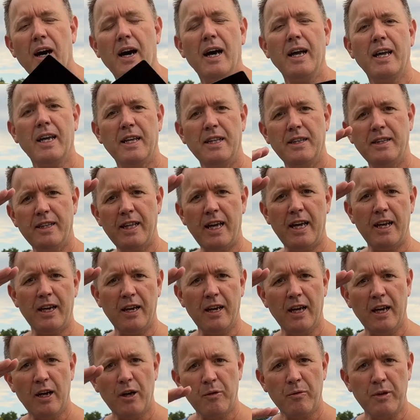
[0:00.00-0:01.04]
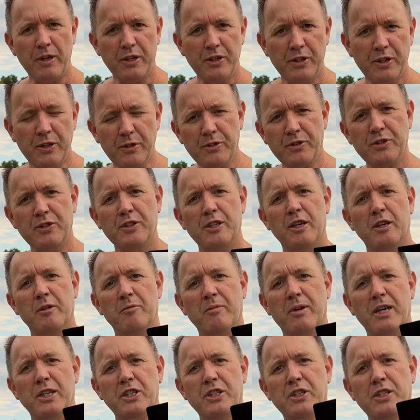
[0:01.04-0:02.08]
I can then reduce
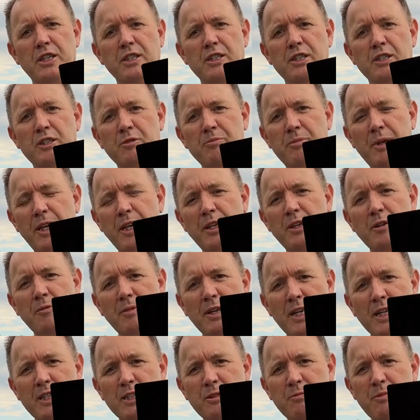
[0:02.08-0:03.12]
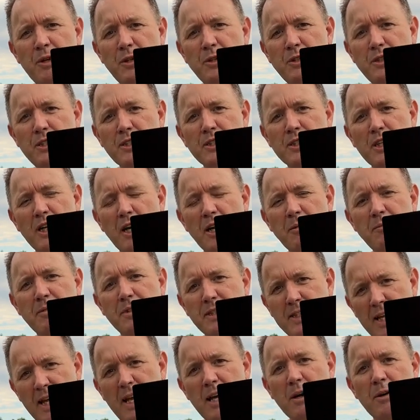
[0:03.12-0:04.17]
my shutter speed or my exposure time
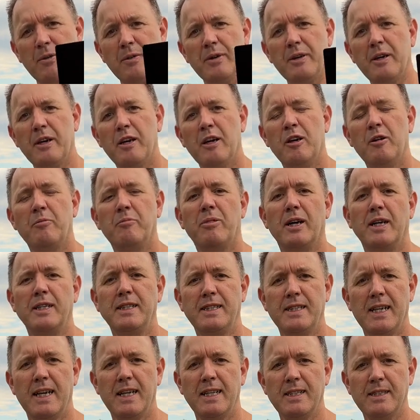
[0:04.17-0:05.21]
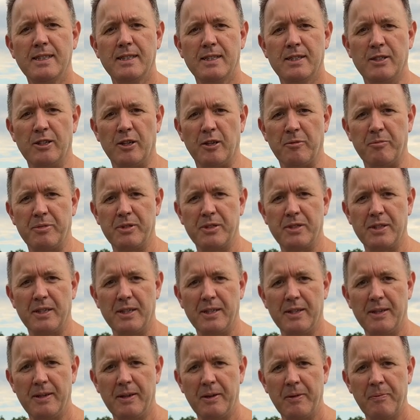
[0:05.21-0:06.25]
down by 10 stops.
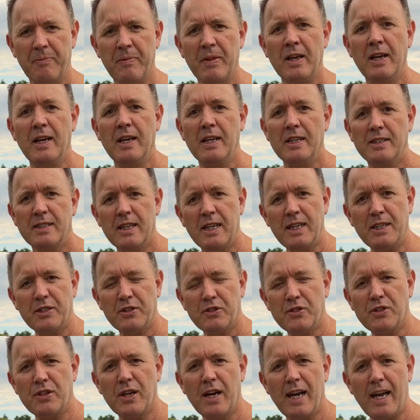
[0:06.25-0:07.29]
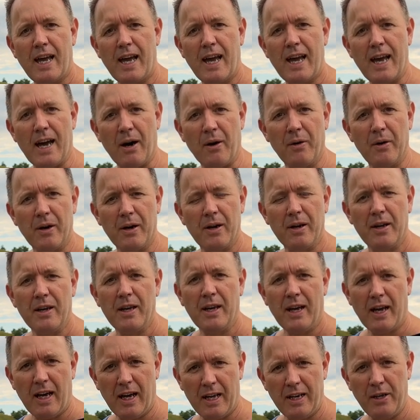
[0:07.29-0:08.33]
So let's try it out
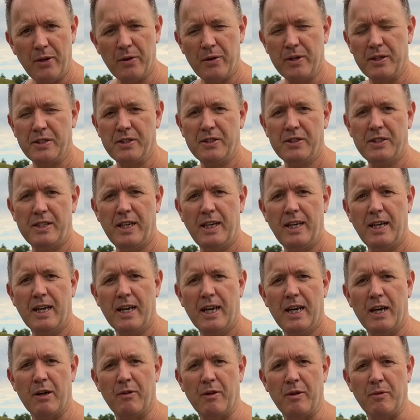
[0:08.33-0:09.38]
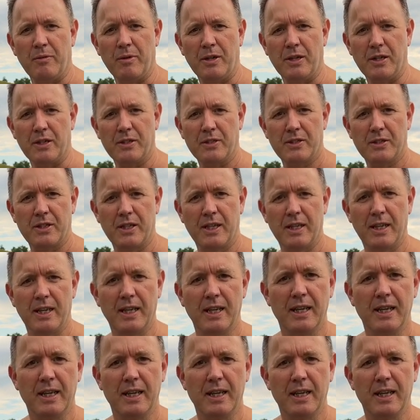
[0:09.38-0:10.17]
and you can see how it works.